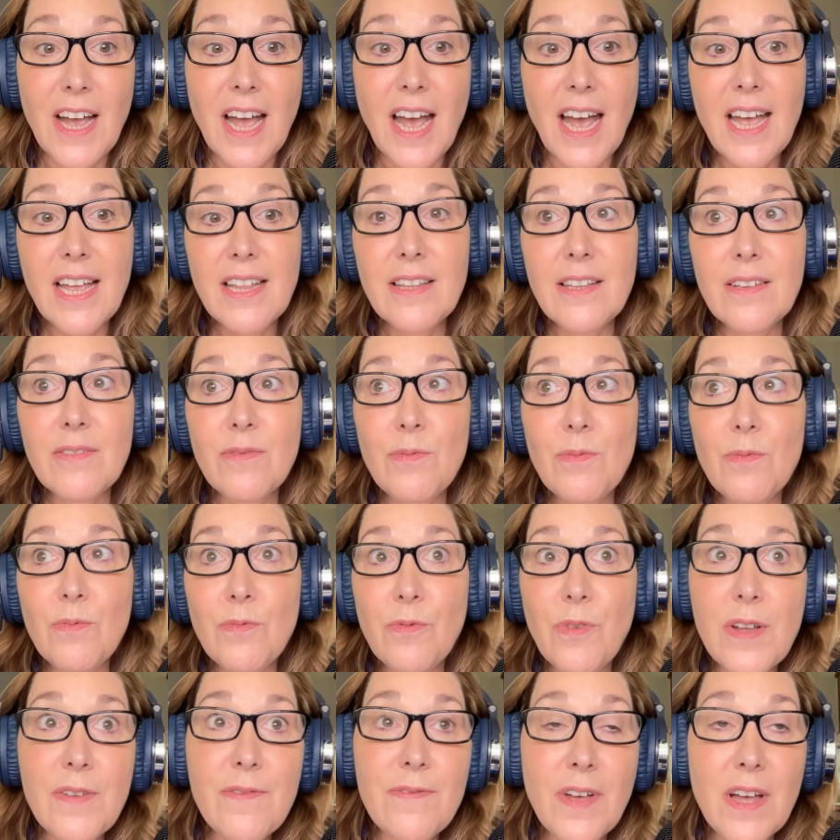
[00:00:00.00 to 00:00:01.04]
And
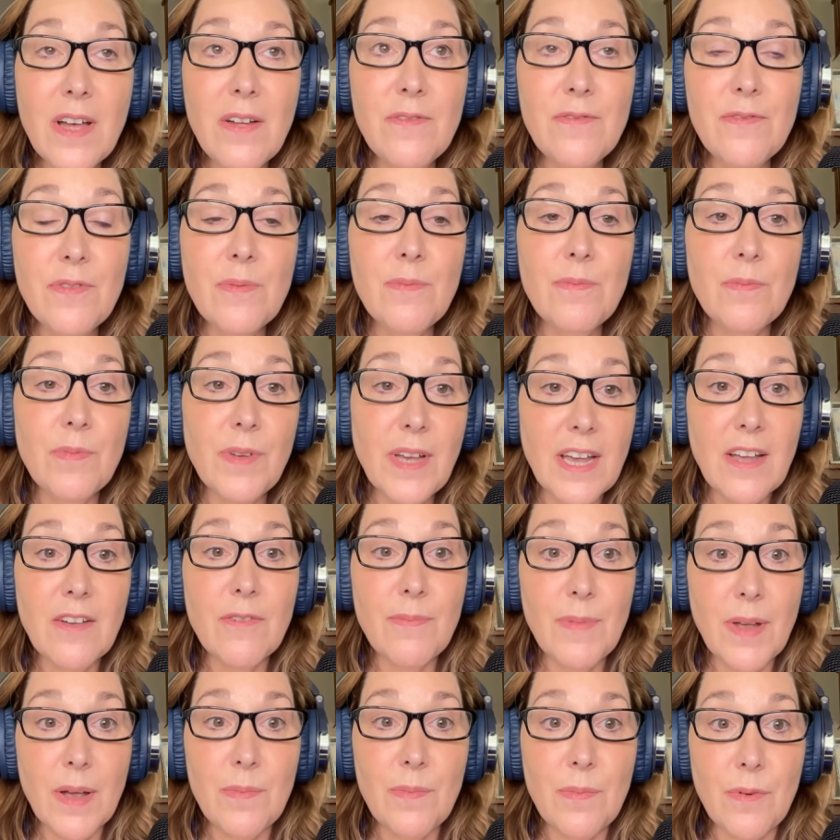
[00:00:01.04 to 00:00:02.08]
I found from
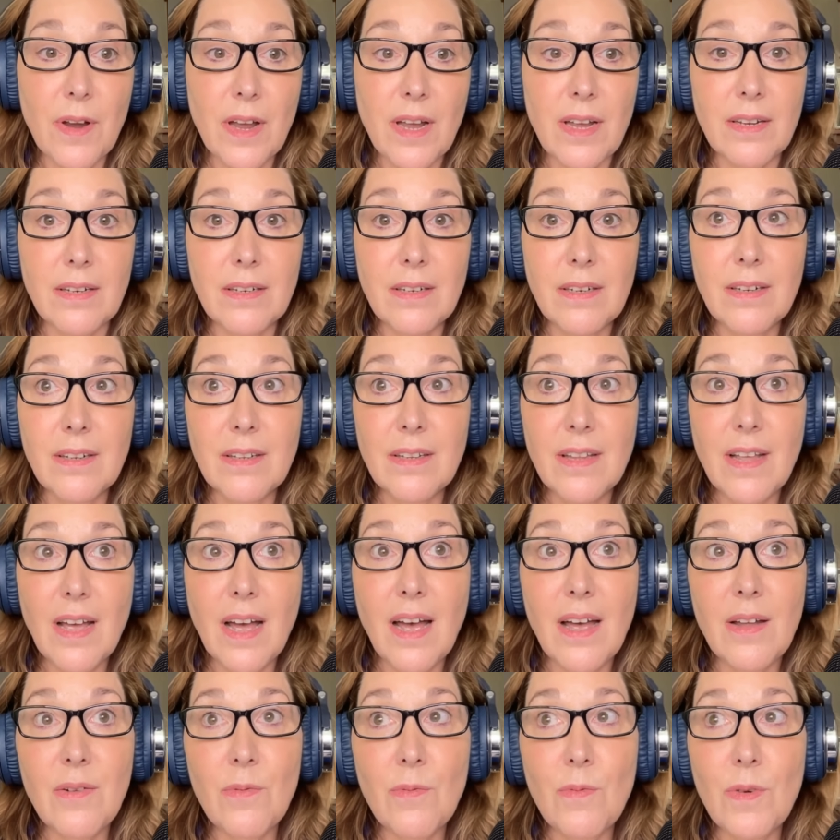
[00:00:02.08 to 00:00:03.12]
caveman brain
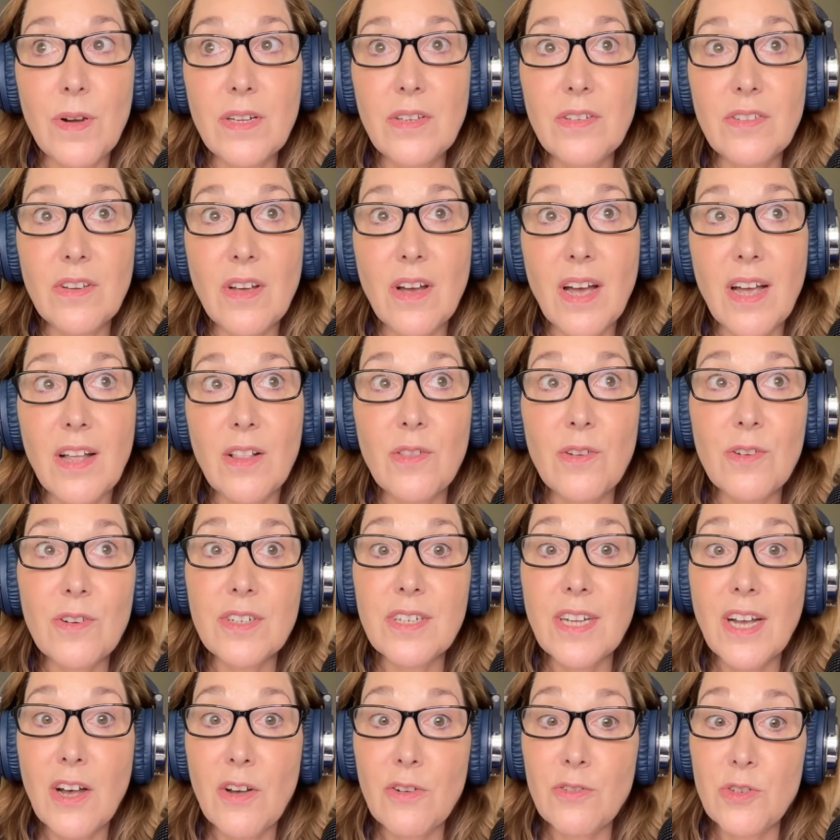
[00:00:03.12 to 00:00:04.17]
that once I
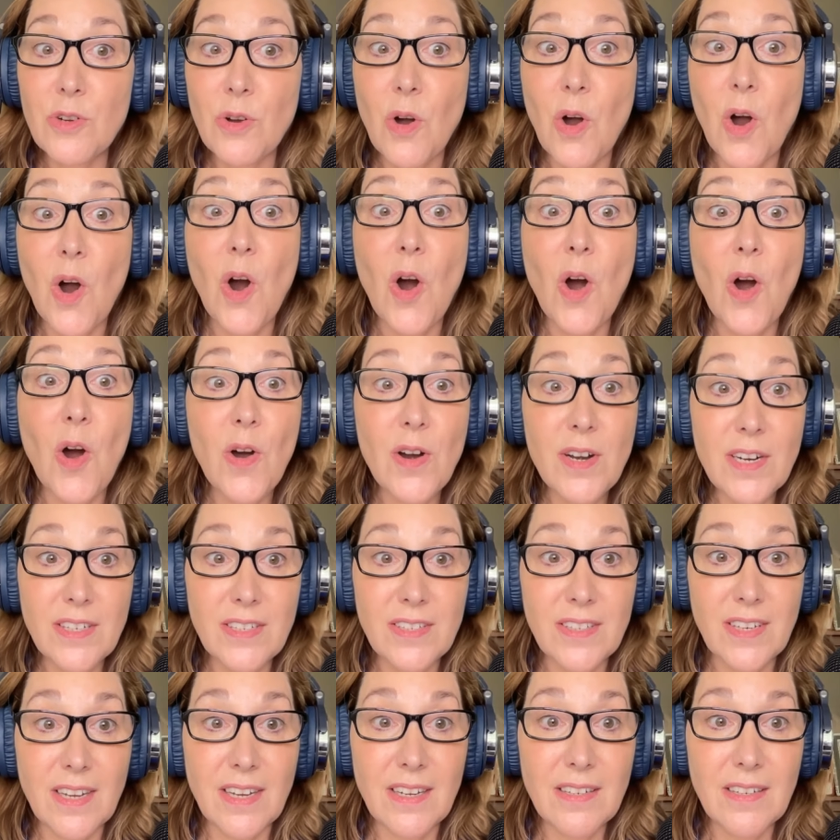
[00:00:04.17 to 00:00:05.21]
learned how to
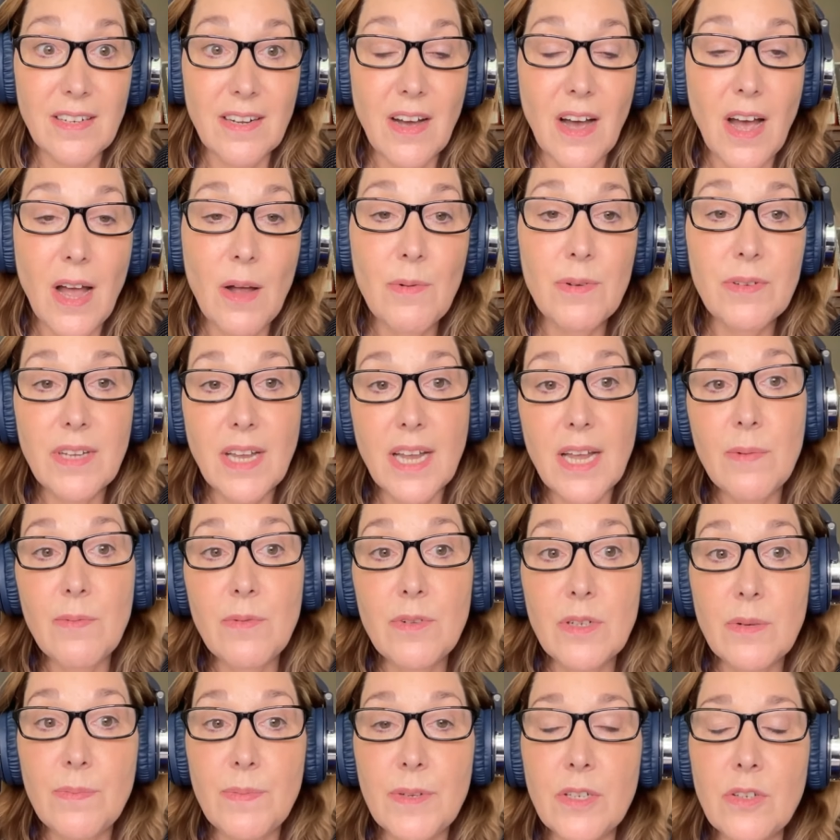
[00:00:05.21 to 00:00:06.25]
harness it, I was
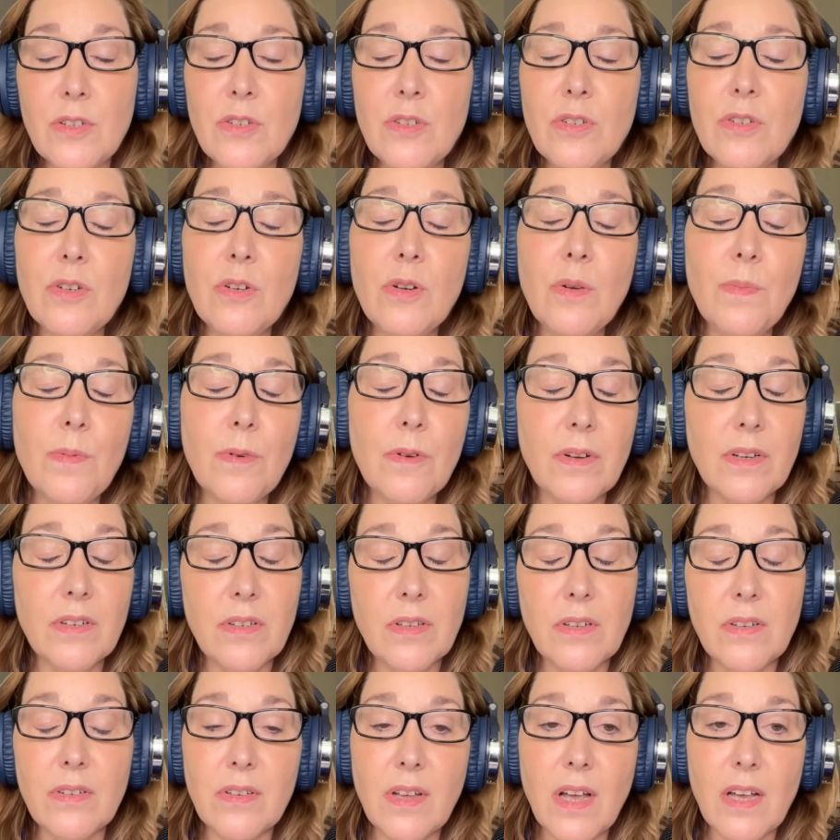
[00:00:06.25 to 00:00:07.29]
able to be super
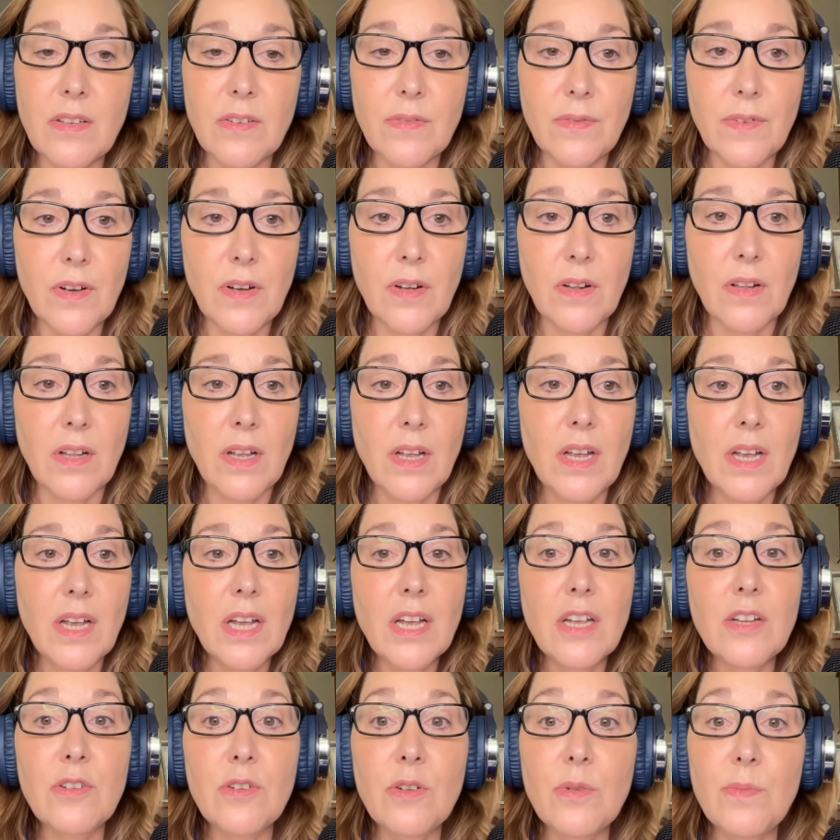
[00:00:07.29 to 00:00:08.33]
successful
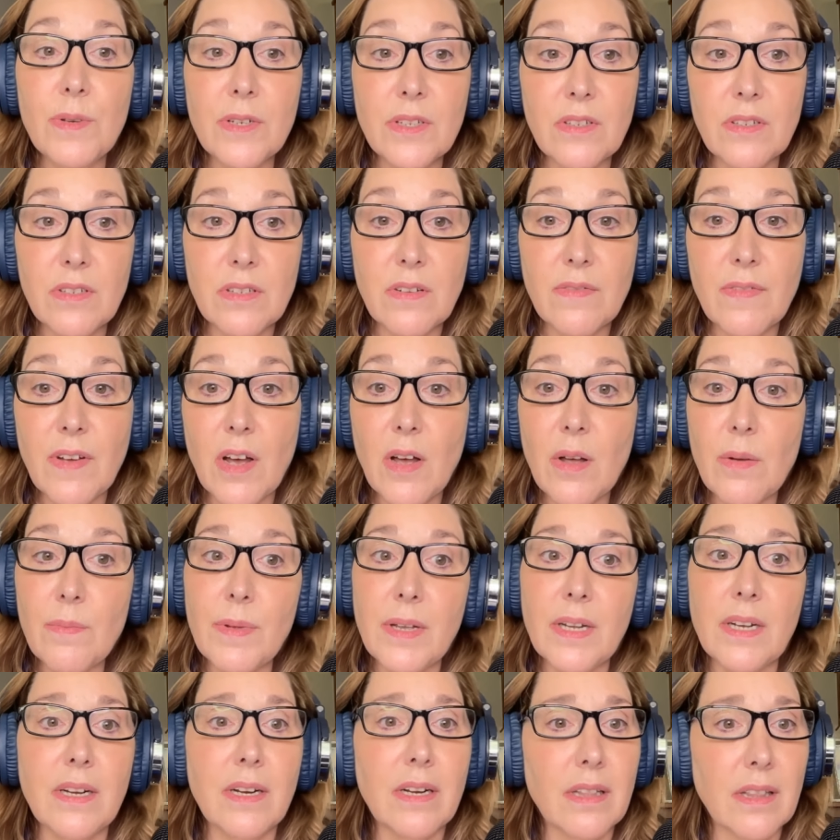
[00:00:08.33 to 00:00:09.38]
in new business
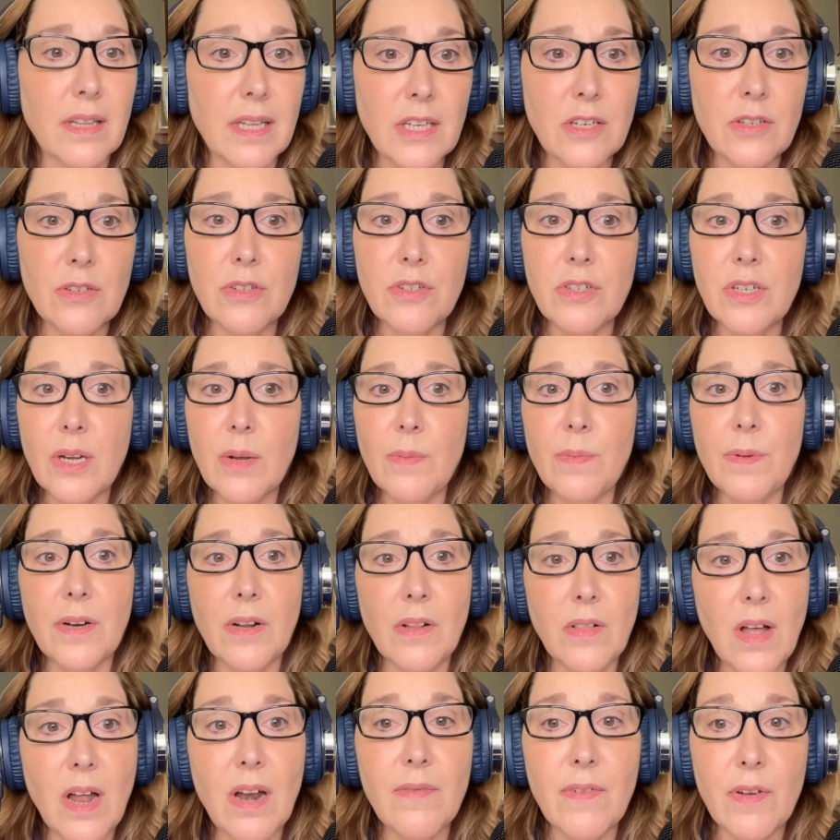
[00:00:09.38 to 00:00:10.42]
development and in leadership and
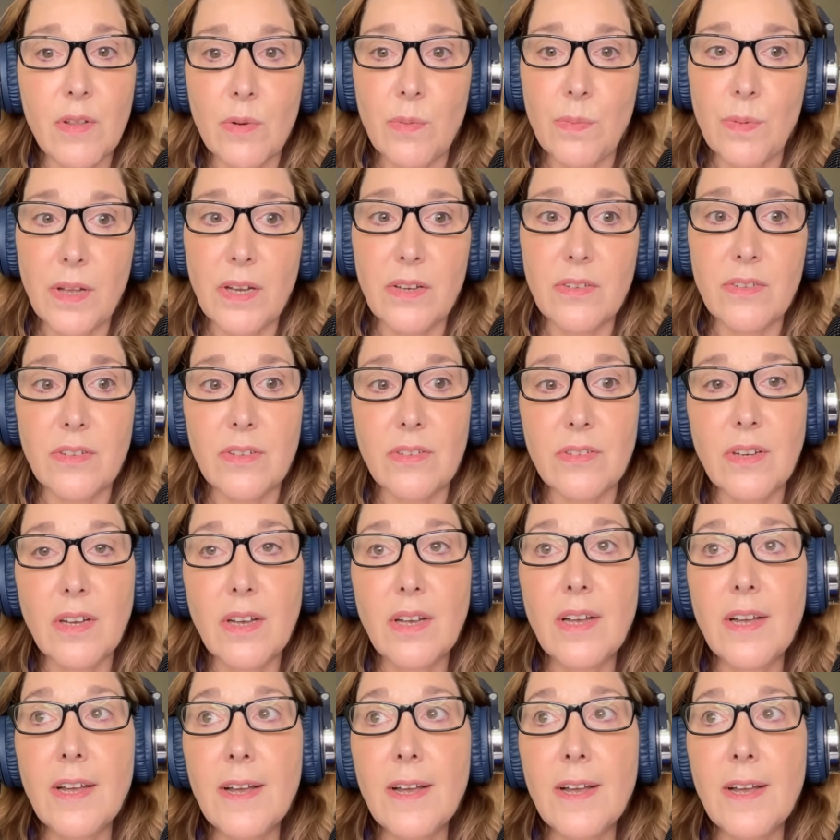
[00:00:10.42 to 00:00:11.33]
a lot of other places.